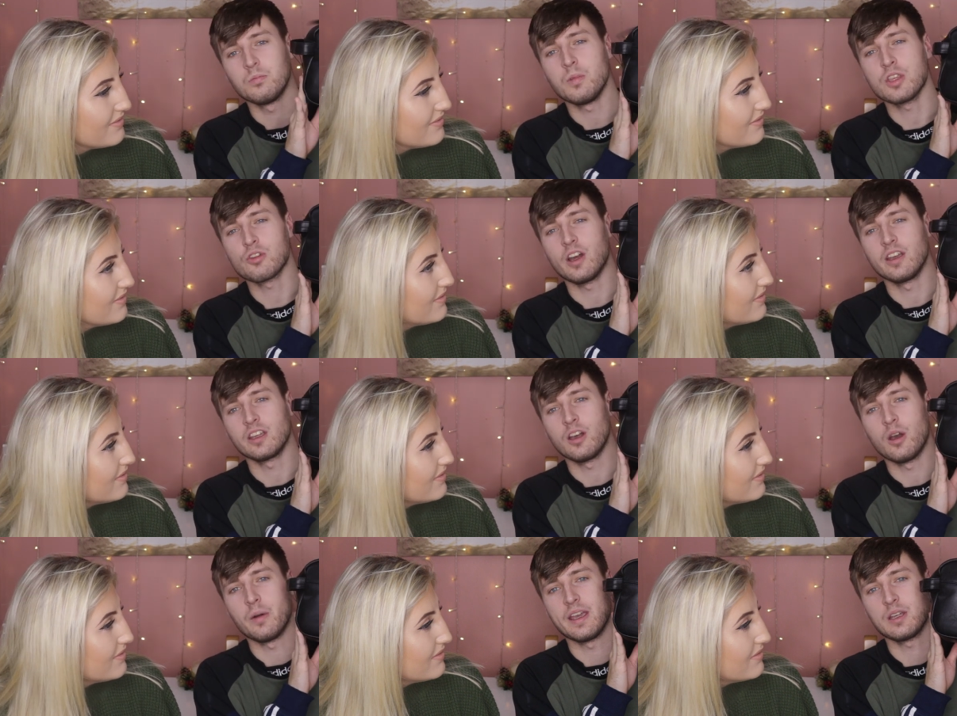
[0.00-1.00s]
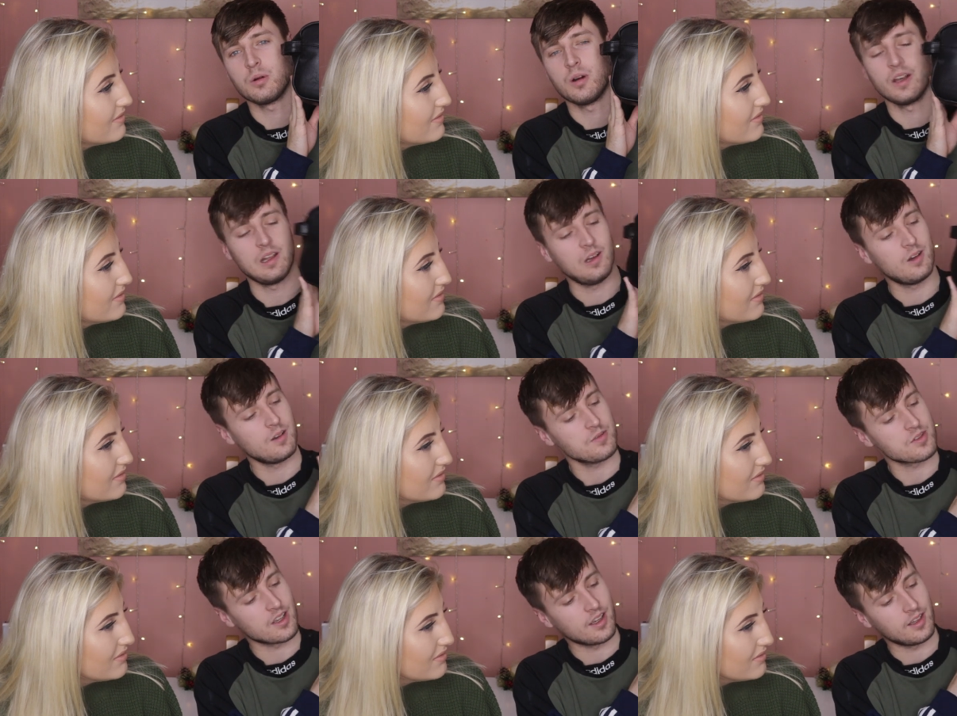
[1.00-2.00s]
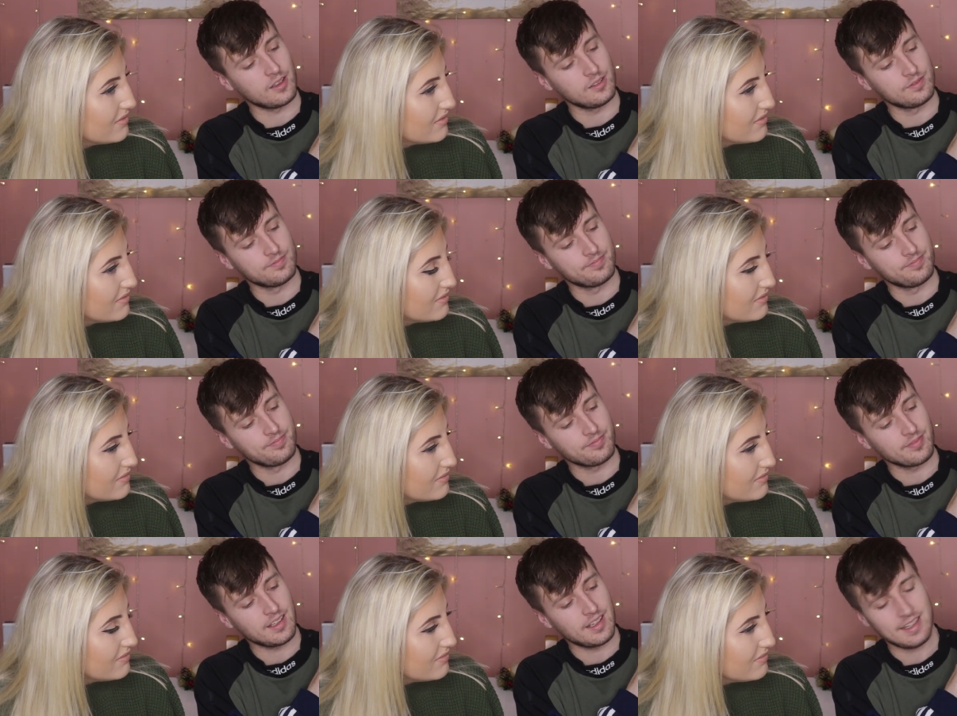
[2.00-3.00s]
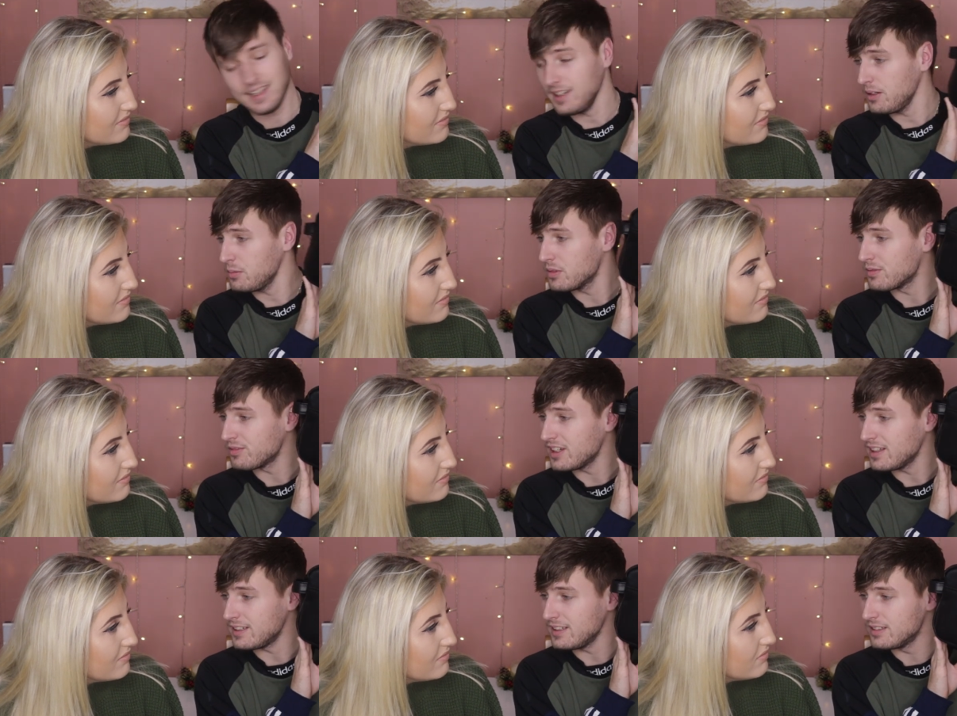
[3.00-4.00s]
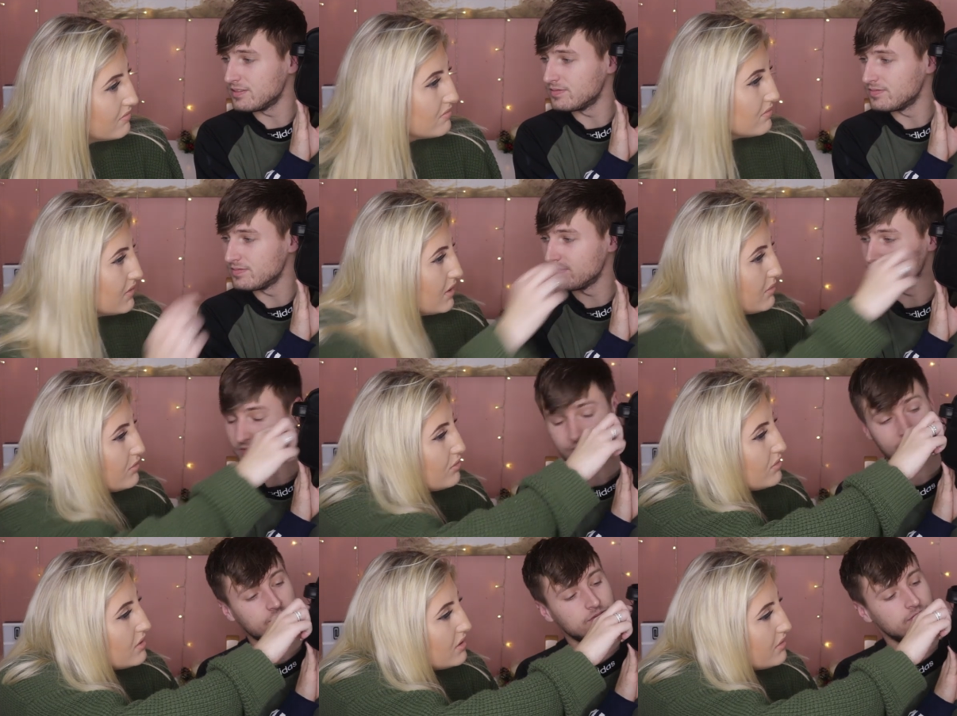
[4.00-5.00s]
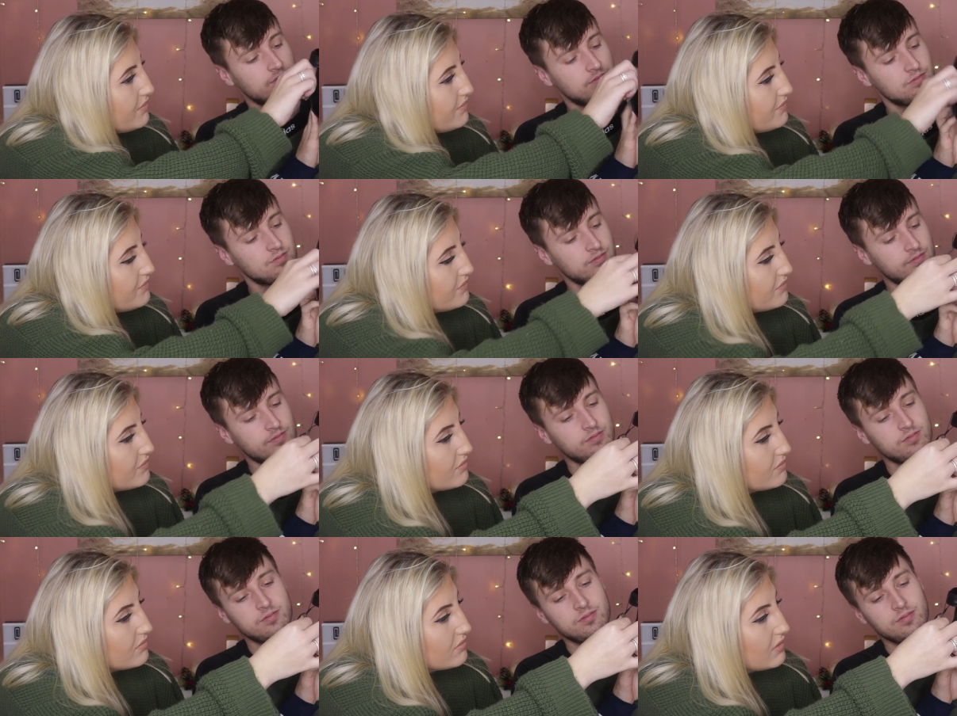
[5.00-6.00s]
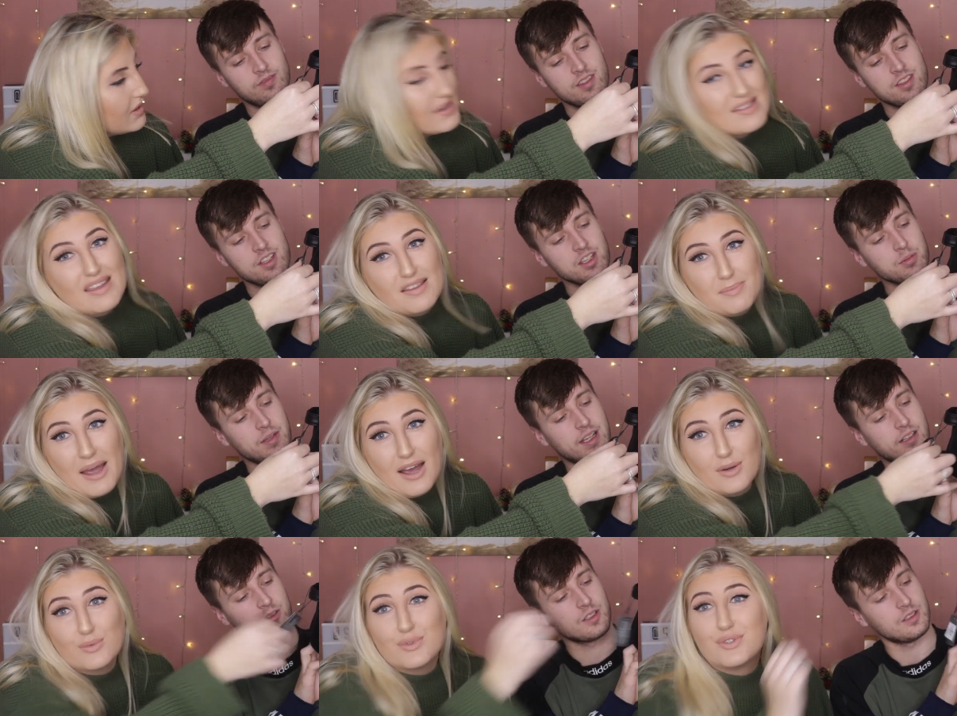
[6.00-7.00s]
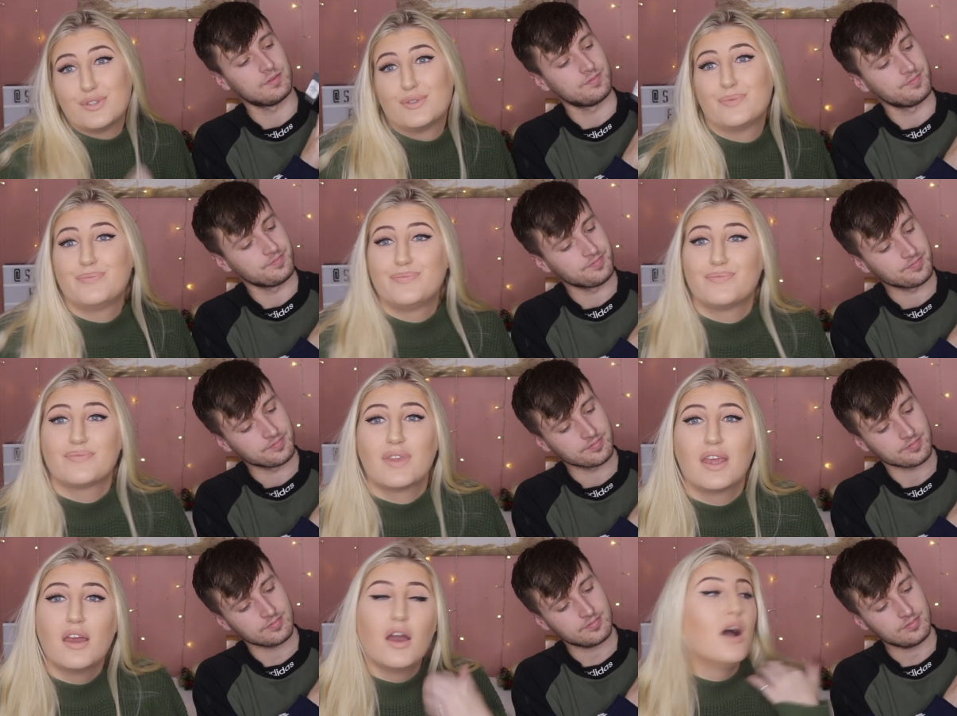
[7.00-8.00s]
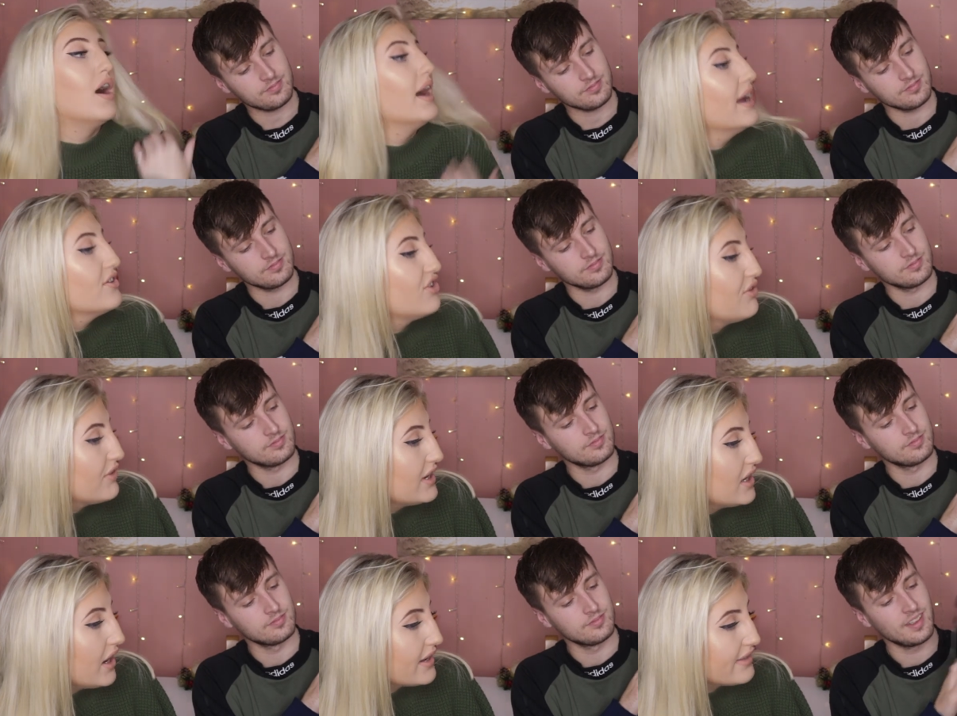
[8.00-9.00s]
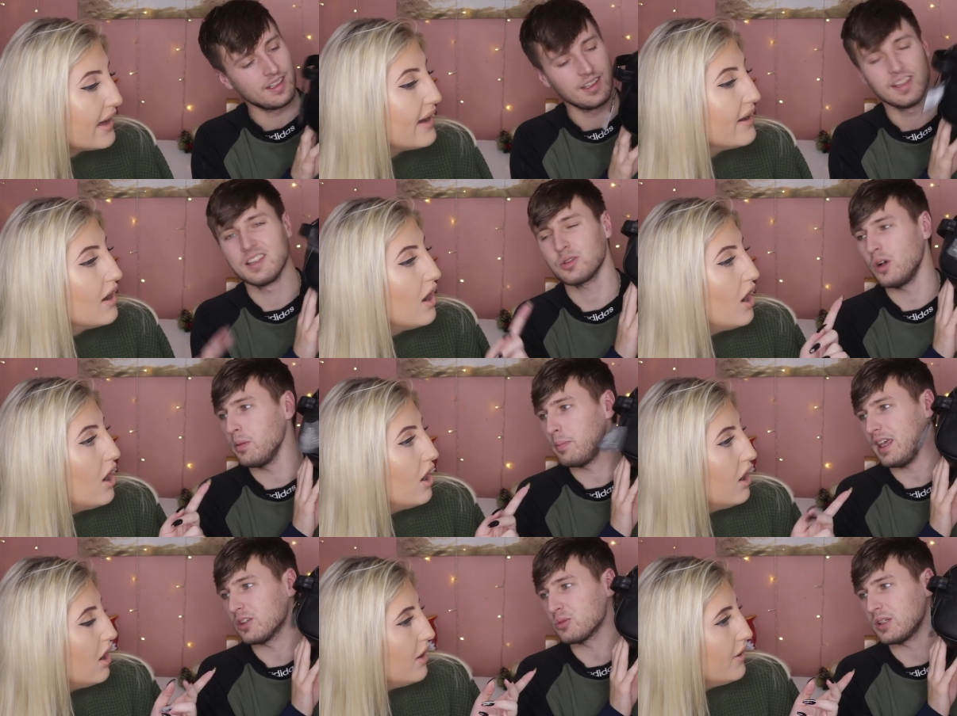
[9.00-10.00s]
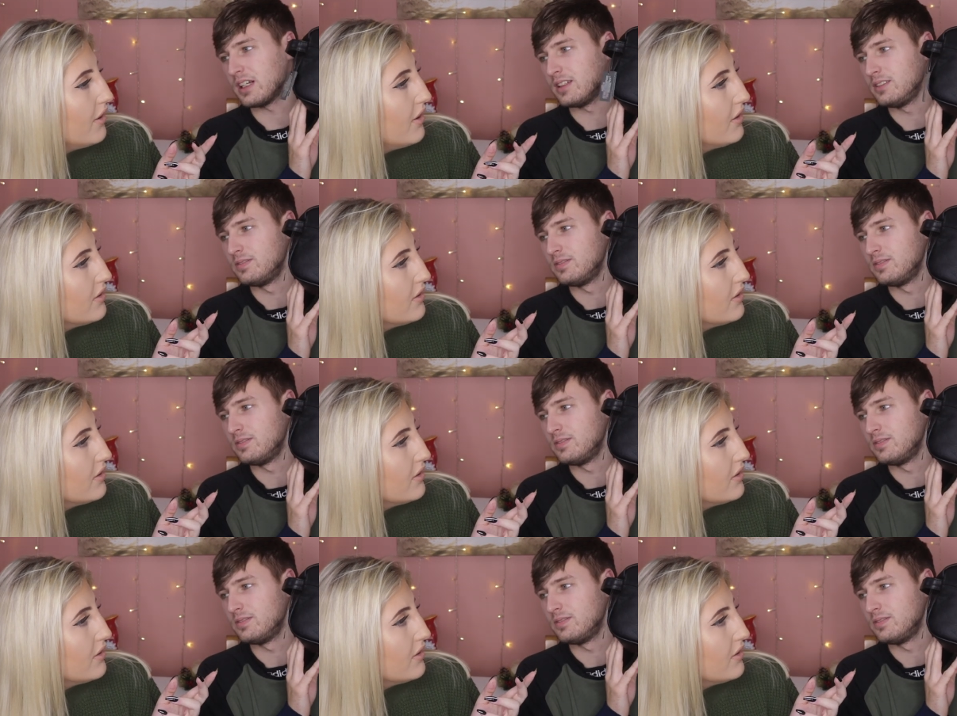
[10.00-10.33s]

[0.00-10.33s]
Speaker 1: We try and go away quite a lot, so I needed one, really.
Speaker 2: How much was it? £6. I actually really like that. It's
Speaker 1: quite big as well.